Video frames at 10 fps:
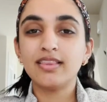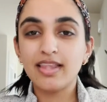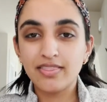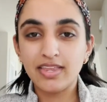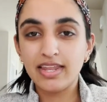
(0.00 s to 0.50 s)

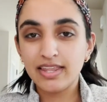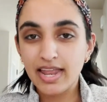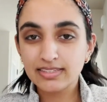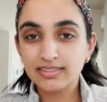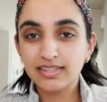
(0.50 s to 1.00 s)
The
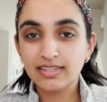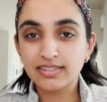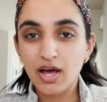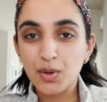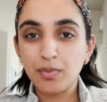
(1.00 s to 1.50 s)
next thing that's
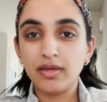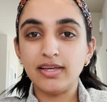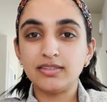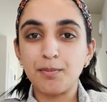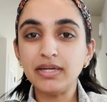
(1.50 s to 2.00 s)
up
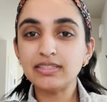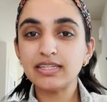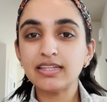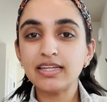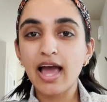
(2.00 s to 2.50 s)
is
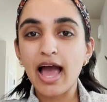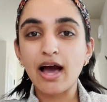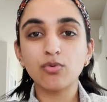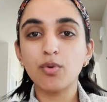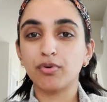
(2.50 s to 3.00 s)
basically how
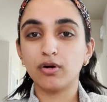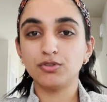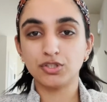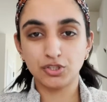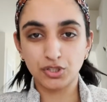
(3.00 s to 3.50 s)
to approach
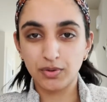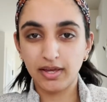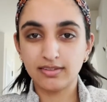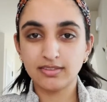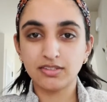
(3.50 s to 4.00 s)
a
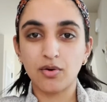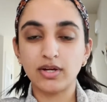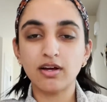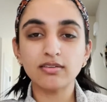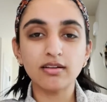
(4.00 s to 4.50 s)
showcase. So I
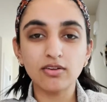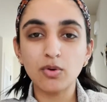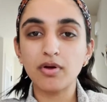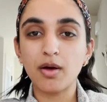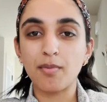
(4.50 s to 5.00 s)
talked a little
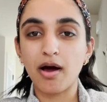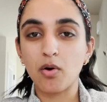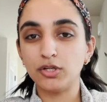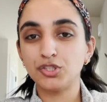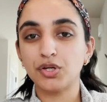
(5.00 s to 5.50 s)
bit about
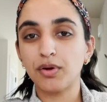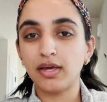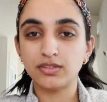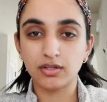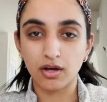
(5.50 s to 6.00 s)
which showcase
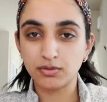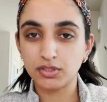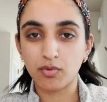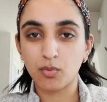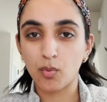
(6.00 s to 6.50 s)
to go
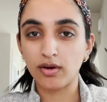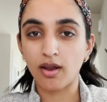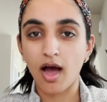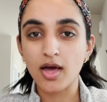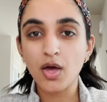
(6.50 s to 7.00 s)
to and
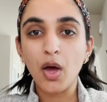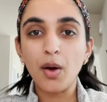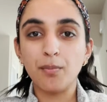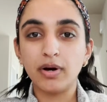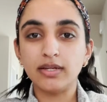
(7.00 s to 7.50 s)
whatnot,
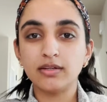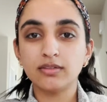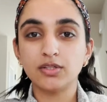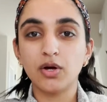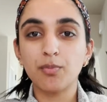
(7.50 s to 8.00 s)
but
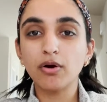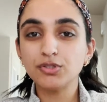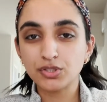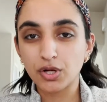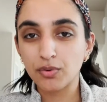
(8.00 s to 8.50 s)
to approach a
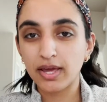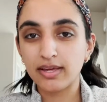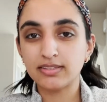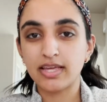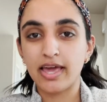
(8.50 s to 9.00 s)

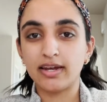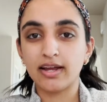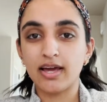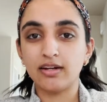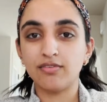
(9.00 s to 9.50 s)
showcase and
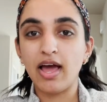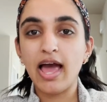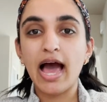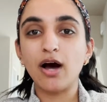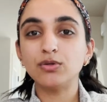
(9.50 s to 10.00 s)
kind of
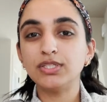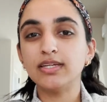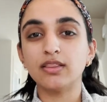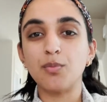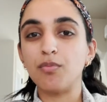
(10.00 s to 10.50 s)
how to
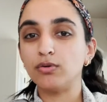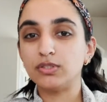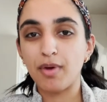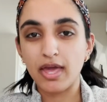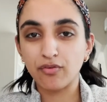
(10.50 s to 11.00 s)
get the most
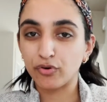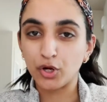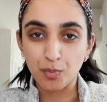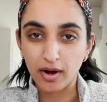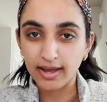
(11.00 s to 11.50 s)
bang for your
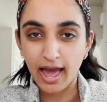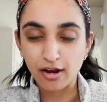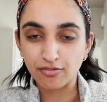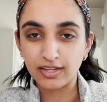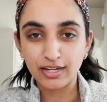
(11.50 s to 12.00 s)
buck out of
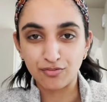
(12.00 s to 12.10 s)
it, if